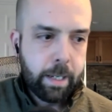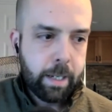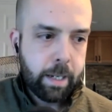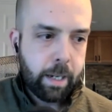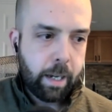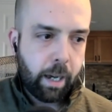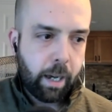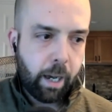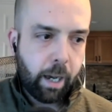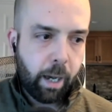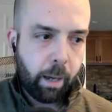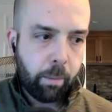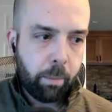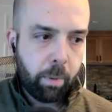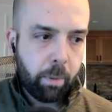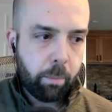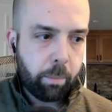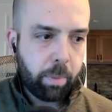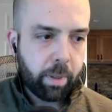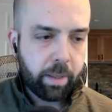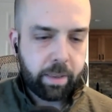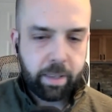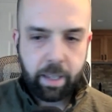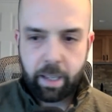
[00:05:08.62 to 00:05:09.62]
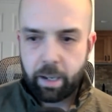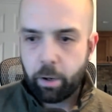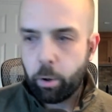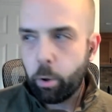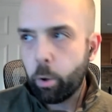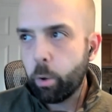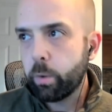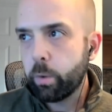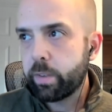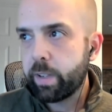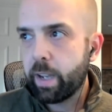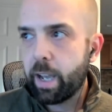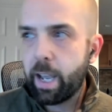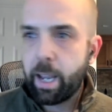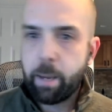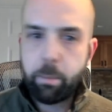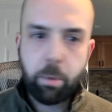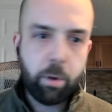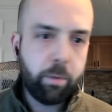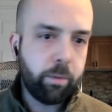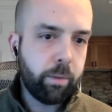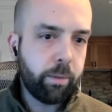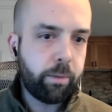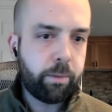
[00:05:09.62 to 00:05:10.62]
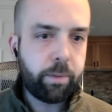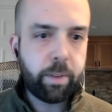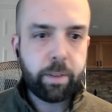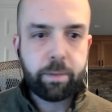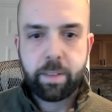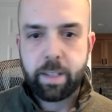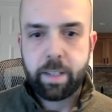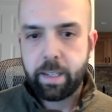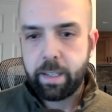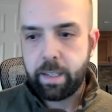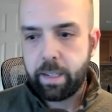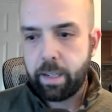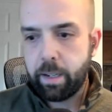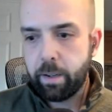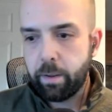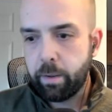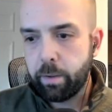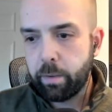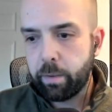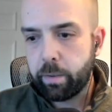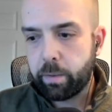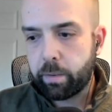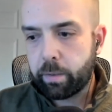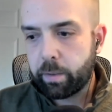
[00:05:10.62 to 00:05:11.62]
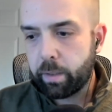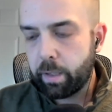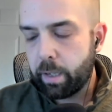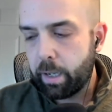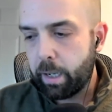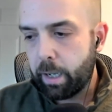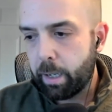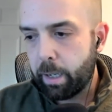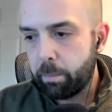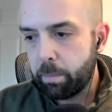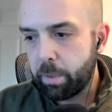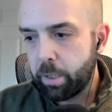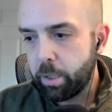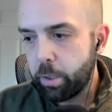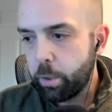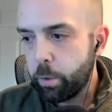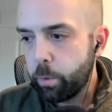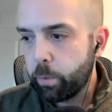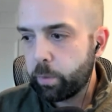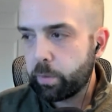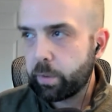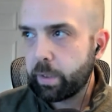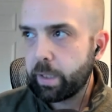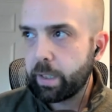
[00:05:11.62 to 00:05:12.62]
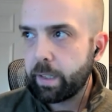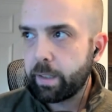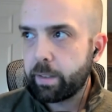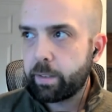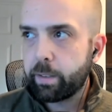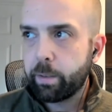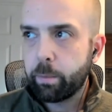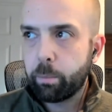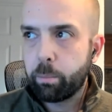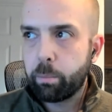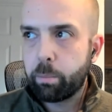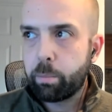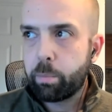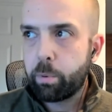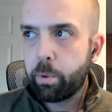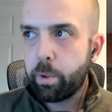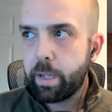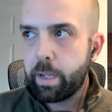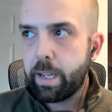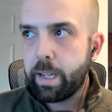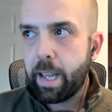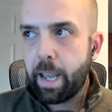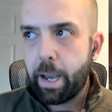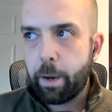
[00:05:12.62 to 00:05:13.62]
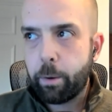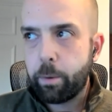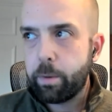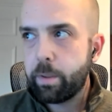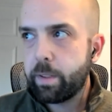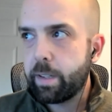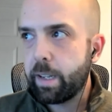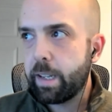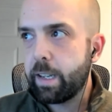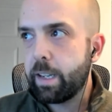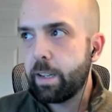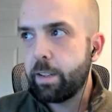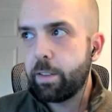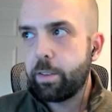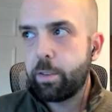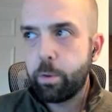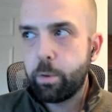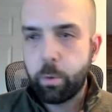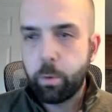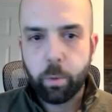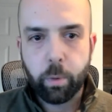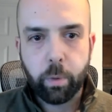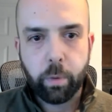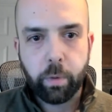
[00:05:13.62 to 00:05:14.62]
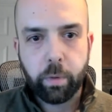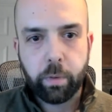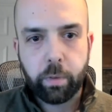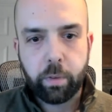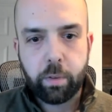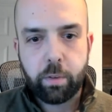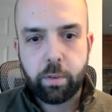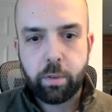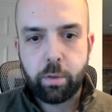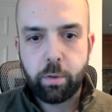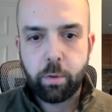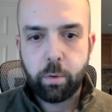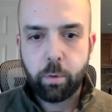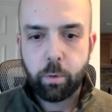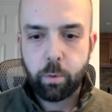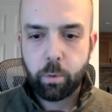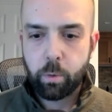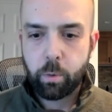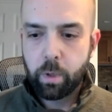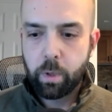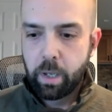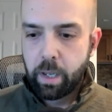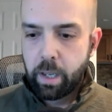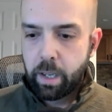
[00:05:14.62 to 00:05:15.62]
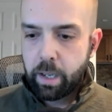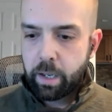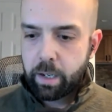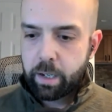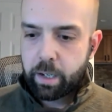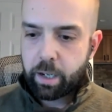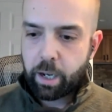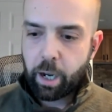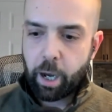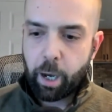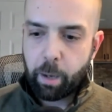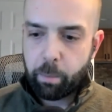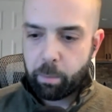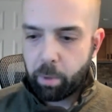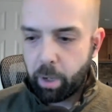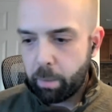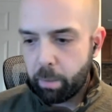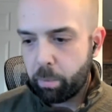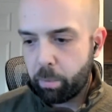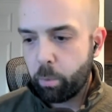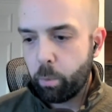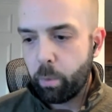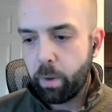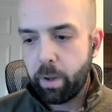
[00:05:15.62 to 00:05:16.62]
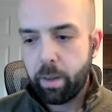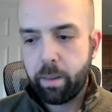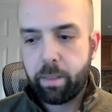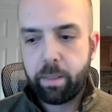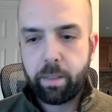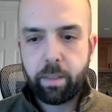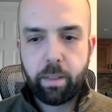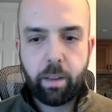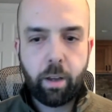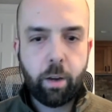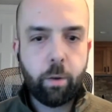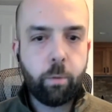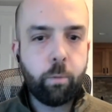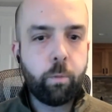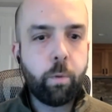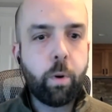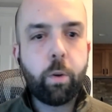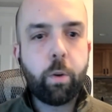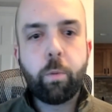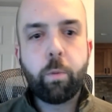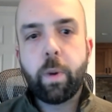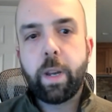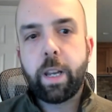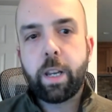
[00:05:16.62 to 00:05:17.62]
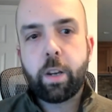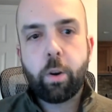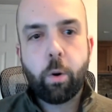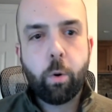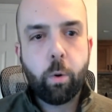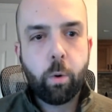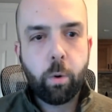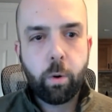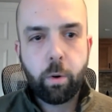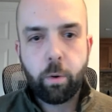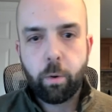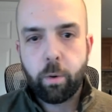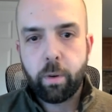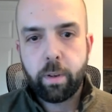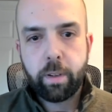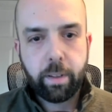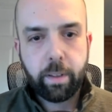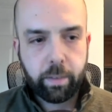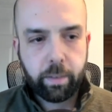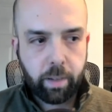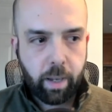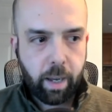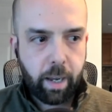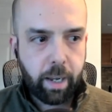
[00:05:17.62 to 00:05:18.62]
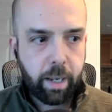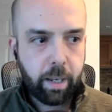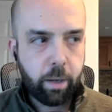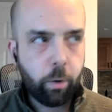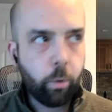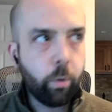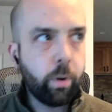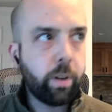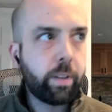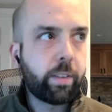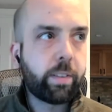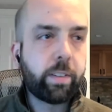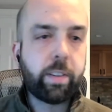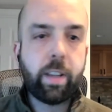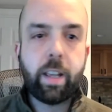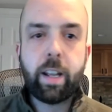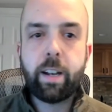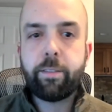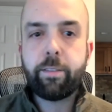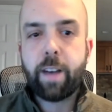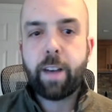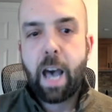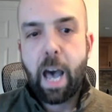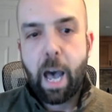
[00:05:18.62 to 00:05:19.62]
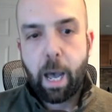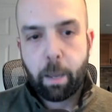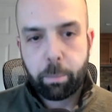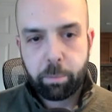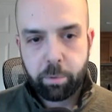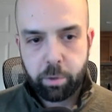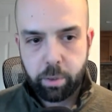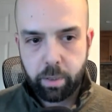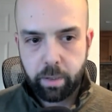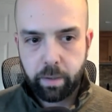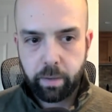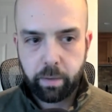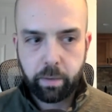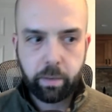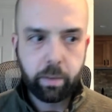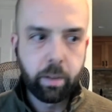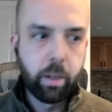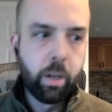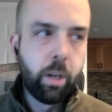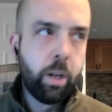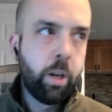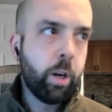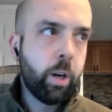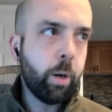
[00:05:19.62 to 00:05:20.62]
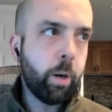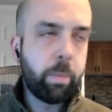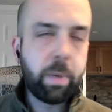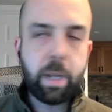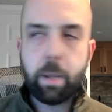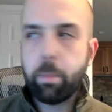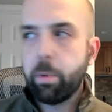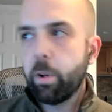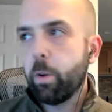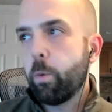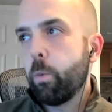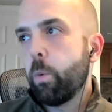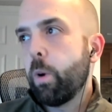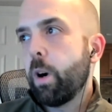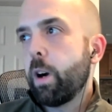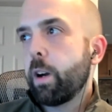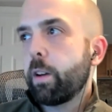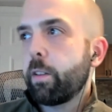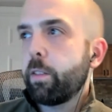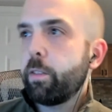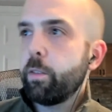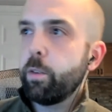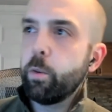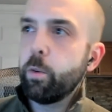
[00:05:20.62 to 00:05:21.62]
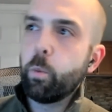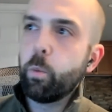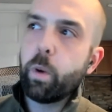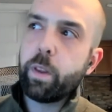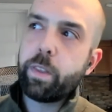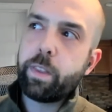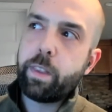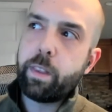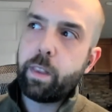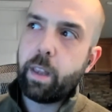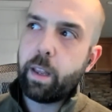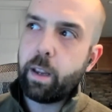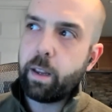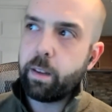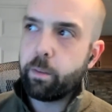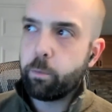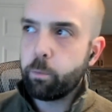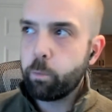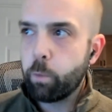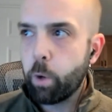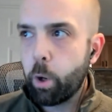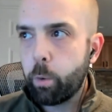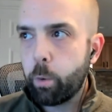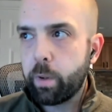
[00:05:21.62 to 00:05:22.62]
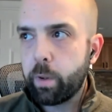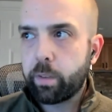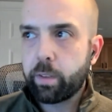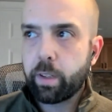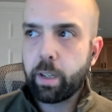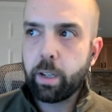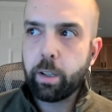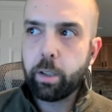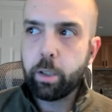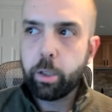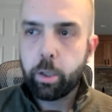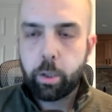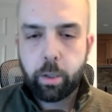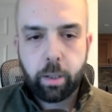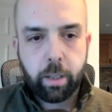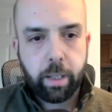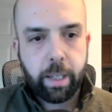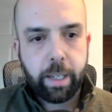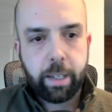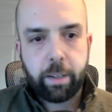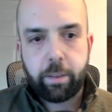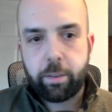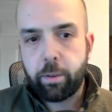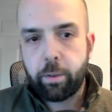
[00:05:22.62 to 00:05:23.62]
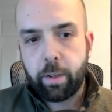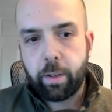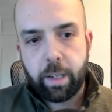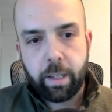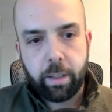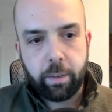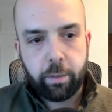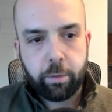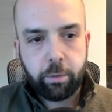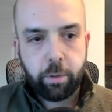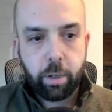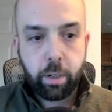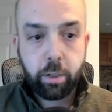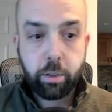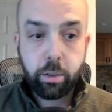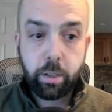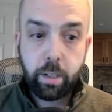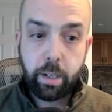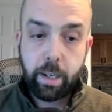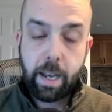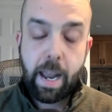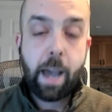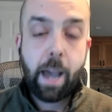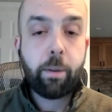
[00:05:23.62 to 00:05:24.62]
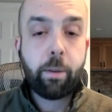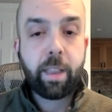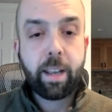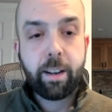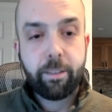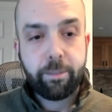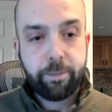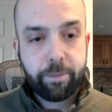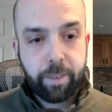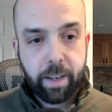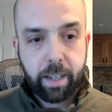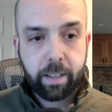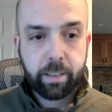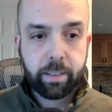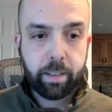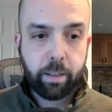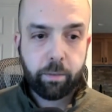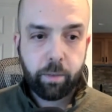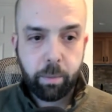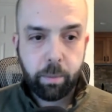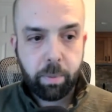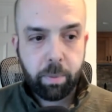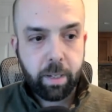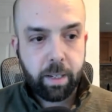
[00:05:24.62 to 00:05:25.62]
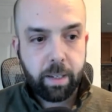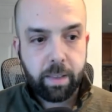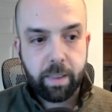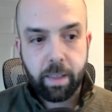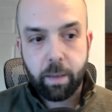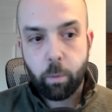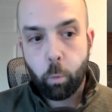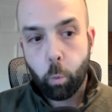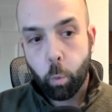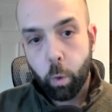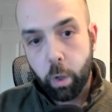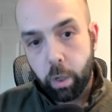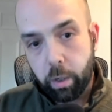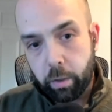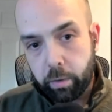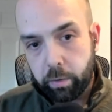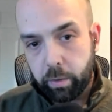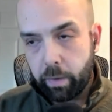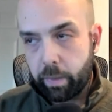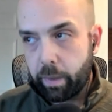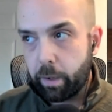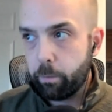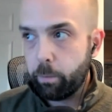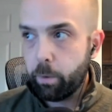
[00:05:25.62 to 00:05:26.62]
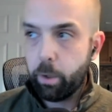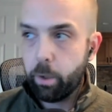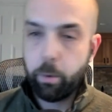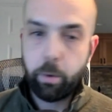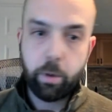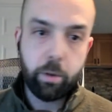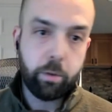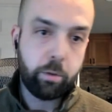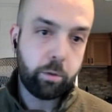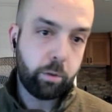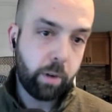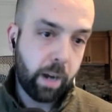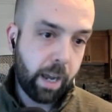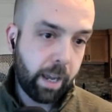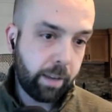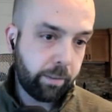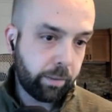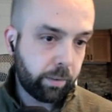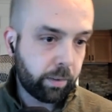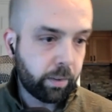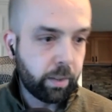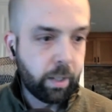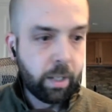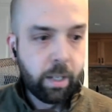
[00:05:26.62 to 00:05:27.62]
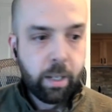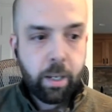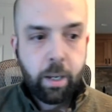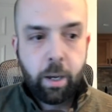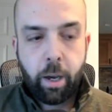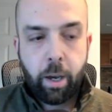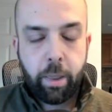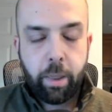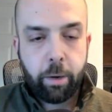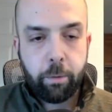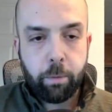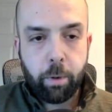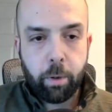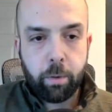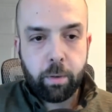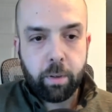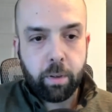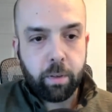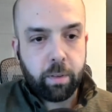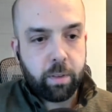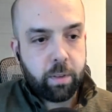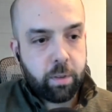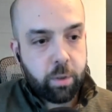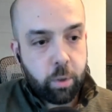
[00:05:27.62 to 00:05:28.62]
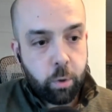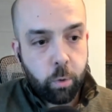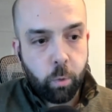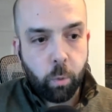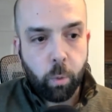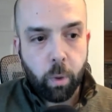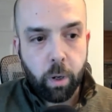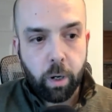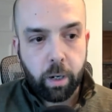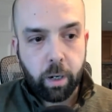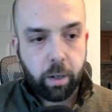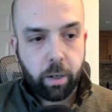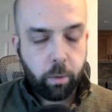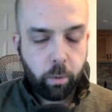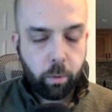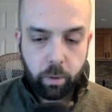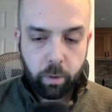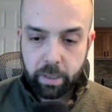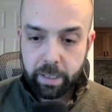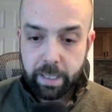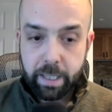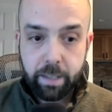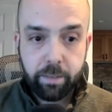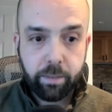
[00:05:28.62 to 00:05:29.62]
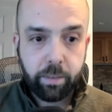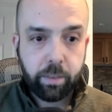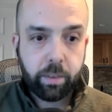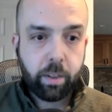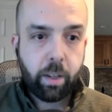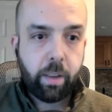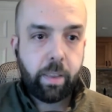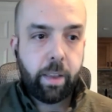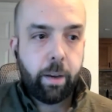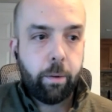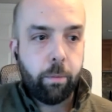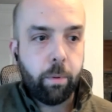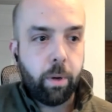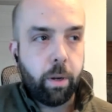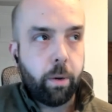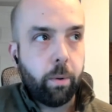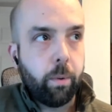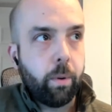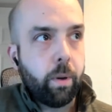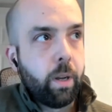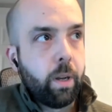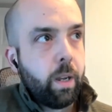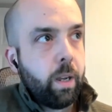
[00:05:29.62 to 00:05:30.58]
But that whole time, over 15 years, using some pretty outdated tools to come up with a roadway corridor design or a set of options, or be able to walk through what that road is going to look like during construction and how that affects everybody that works on that road or drives on that road to work or lives on that road.